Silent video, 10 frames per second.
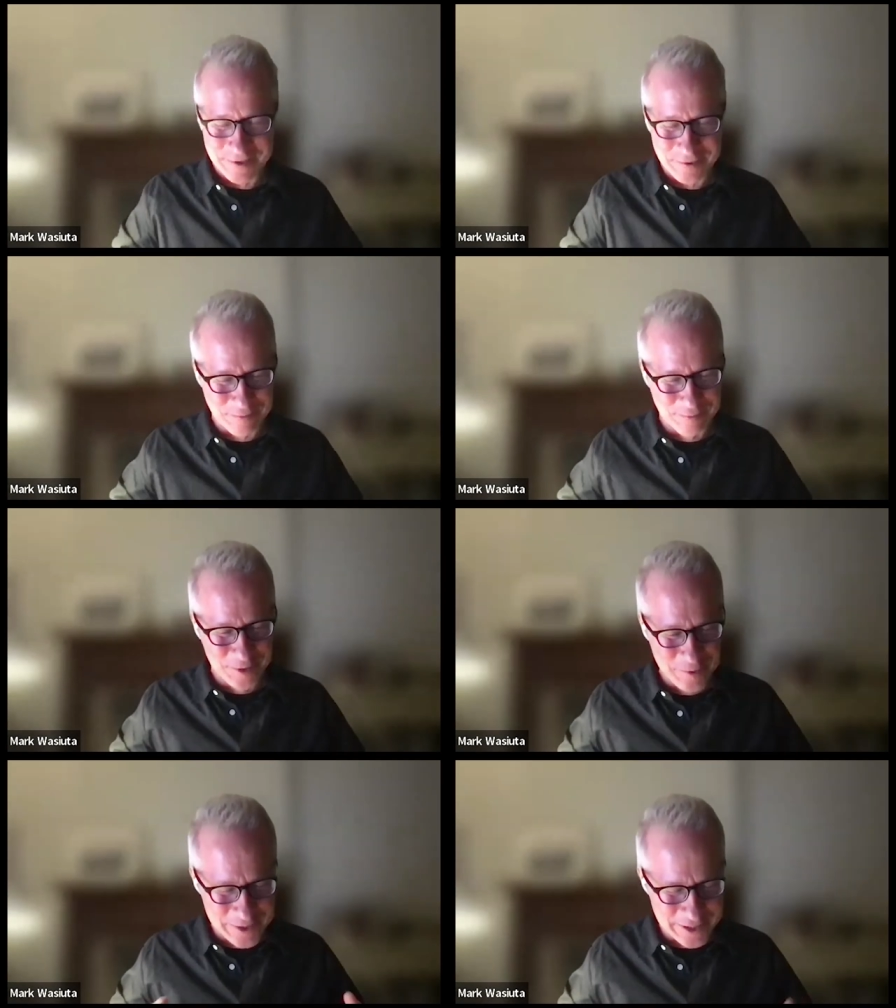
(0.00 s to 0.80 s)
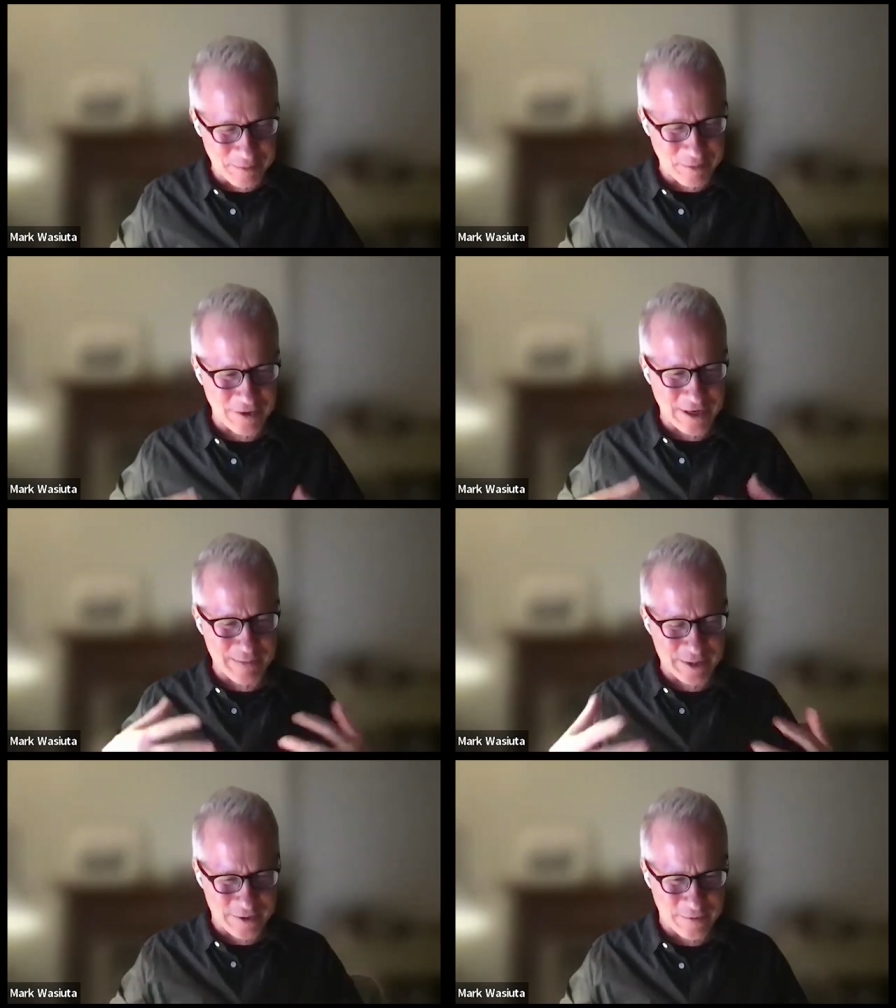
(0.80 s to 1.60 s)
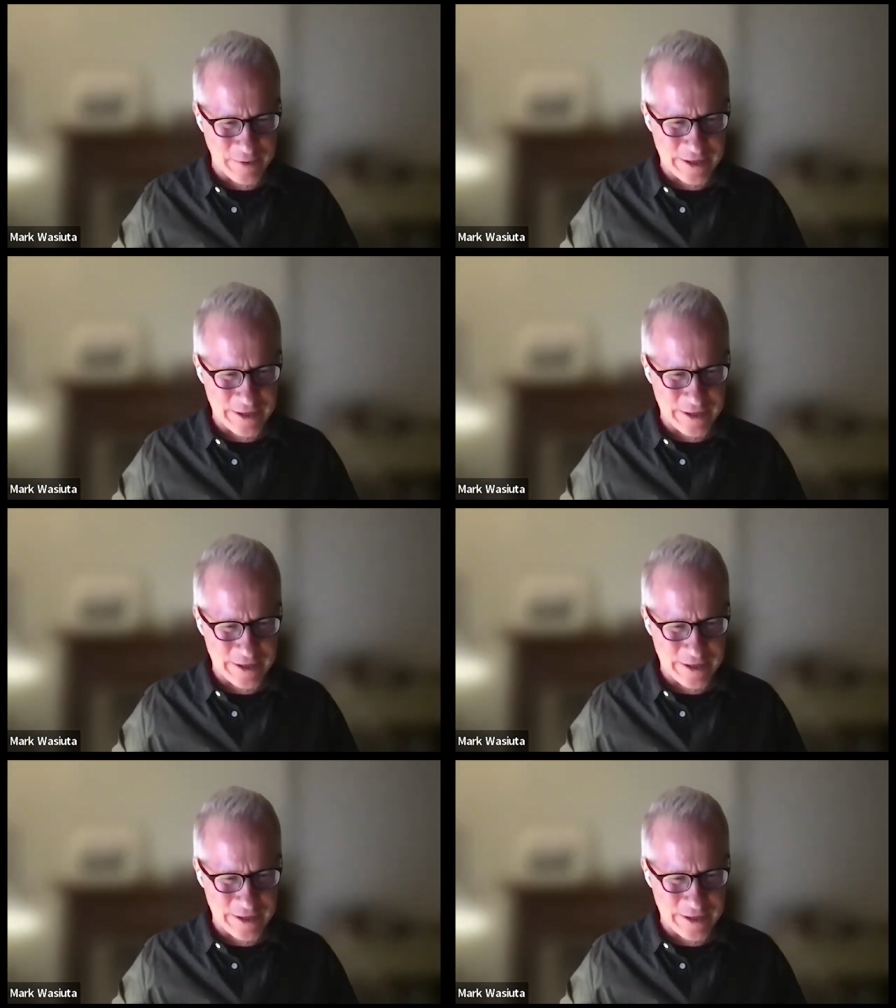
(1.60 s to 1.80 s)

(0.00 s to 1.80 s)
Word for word: And so using the program as a